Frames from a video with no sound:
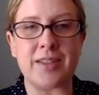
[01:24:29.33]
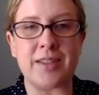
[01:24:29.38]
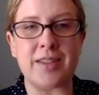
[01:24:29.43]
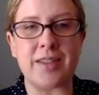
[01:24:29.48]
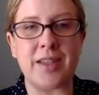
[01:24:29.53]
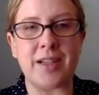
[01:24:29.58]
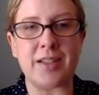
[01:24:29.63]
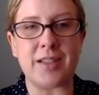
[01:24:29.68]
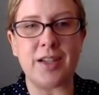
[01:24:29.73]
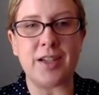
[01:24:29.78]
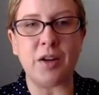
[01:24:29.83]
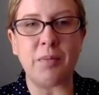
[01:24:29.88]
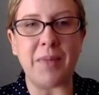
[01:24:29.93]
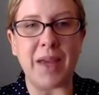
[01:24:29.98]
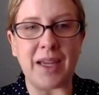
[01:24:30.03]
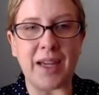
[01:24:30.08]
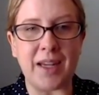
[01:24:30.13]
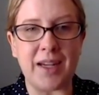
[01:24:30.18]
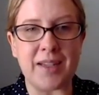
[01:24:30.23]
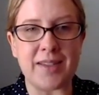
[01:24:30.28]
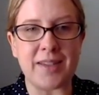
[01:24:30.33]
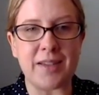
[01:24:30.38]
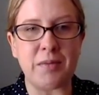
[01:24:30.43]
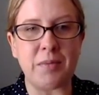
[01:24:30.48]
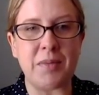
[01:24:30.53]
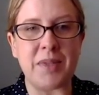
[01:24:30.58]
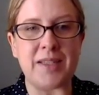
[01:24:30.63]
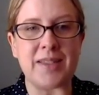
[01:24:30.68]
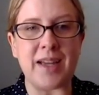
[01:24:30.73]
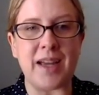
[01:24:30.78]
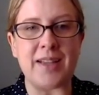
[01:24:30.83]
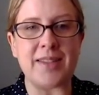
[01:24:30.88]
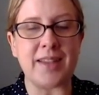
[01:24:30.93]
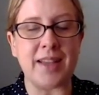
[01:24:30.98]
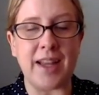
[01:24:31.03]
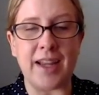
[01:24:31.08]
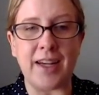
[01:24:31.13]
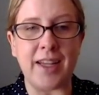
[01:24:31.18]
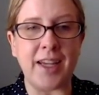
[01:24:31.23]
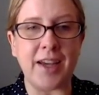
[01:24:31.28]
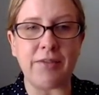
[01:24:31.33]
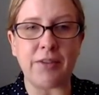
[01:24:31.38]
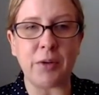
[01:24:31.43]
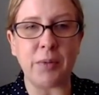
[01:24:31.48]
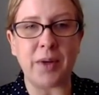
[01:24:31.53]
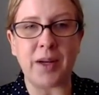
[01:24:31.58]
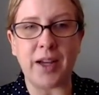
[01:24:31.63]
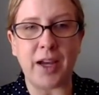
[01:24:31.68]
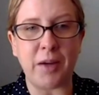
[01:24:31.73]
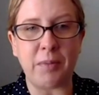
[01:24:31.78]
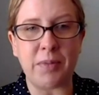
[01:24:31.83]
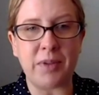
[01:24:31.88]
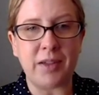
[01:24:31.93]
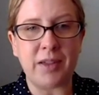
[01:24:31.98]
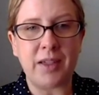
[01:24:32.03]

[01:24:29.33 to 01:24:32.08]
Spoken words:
There's no mechanism besides lining everyone up,